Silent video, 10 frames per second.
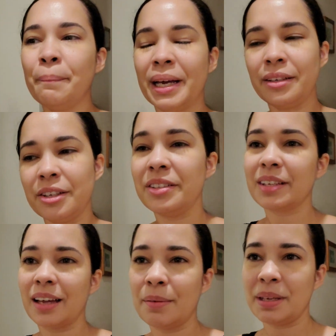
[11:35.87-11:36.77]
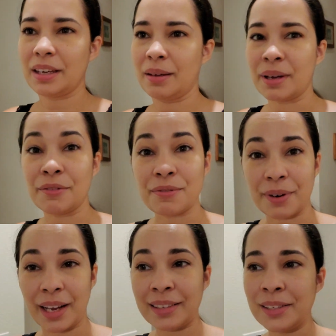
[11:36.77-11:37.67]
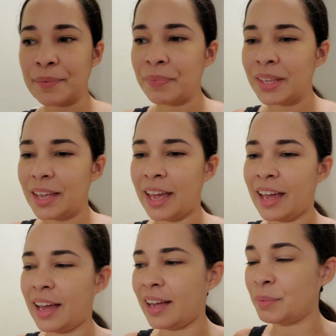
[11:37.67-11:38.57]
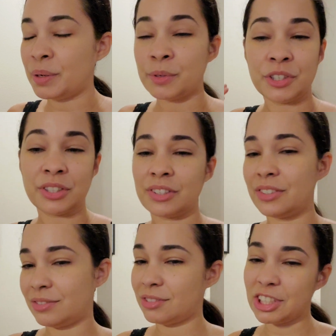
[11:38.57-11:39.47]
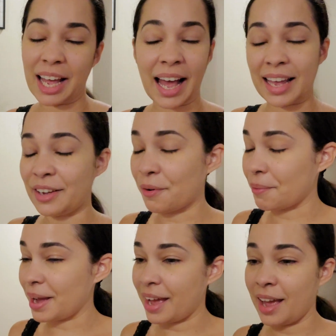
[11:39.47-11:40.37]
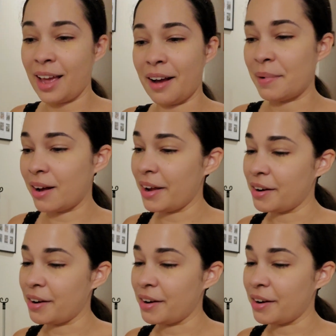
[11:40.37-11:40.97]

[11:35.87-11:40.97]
my nurse kind of became my friend and we were just chatting away about